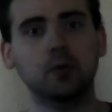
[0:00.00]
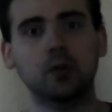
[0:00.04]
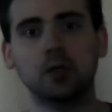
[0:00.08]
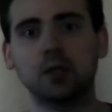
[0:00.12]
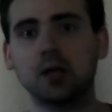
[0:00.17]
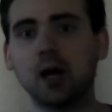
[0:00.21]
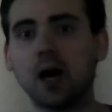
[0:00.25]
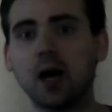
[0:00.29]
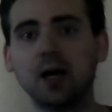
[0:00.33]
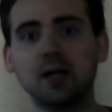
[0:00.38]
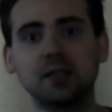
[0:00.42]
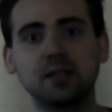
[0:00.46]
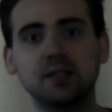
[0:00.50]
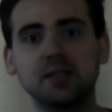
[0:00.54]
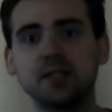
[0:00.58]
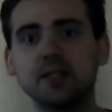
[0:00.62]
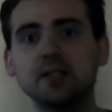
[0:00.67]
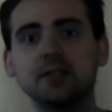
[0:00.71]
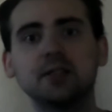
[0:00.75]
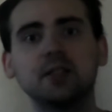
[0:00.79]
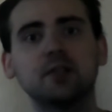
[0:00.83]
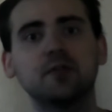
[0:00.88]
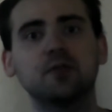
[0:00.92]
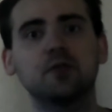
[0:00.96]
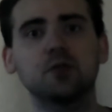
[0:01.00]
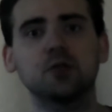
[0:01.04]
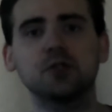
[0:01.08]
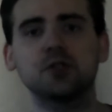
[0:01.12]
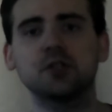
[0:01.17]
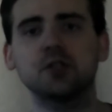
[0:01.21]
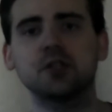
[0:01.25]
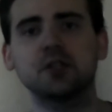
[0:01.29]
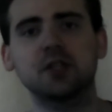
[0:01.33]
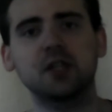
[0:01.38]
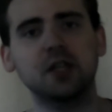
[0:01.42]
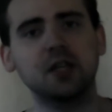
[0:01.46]
Godzilla
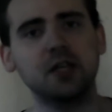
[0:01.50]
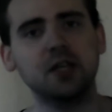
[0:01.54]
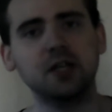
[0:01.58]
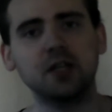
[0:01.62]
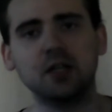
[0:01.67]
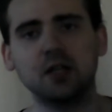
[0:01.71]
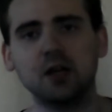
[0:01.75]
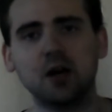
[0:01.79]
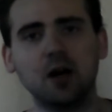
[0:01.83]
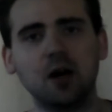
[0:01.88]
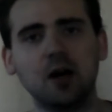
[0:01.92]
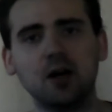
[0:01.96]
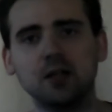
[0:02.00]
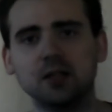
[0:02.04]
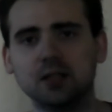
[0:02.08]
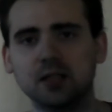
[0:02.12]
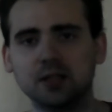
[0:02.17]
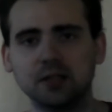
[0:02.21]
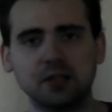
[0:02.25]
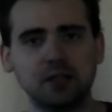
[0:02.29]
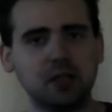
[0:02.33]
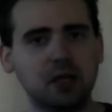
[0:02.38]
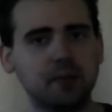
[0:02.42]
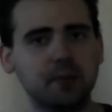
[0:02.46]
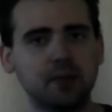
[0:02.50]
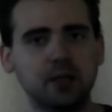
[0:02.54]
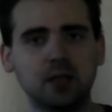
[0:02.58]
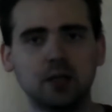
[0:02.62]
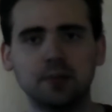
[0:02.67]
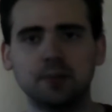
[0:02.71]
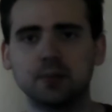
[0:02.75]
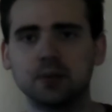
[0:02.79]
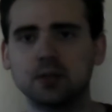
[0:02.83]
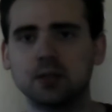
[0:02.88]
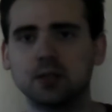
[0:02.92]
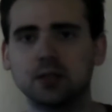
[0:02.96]
versus King Kong that's coming
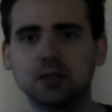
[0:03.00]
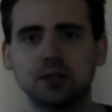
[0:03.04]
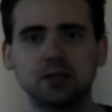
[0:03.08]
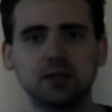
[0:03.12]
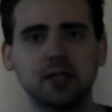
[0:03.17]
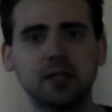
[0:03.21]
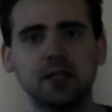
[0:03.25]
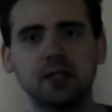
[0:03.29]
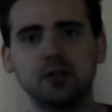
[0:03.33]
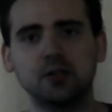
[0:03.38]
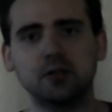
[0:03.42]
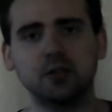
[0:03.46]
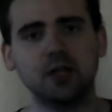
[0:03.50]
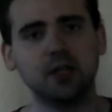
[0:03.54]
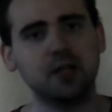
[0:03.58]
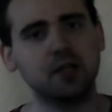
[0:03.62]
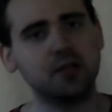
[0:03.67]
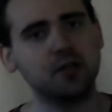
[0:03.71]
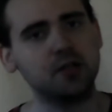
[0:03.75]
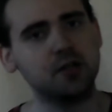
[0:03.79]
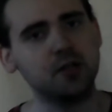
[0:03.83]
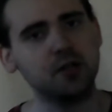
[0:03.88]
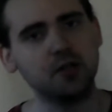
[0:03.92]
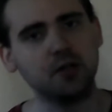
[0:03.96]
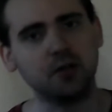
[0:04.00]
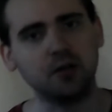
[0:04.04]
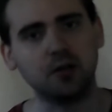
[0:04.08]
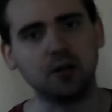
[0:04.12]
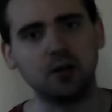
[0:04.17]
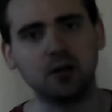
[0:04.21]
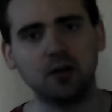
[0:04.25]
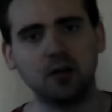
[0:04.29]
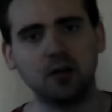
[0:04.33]
up later next year,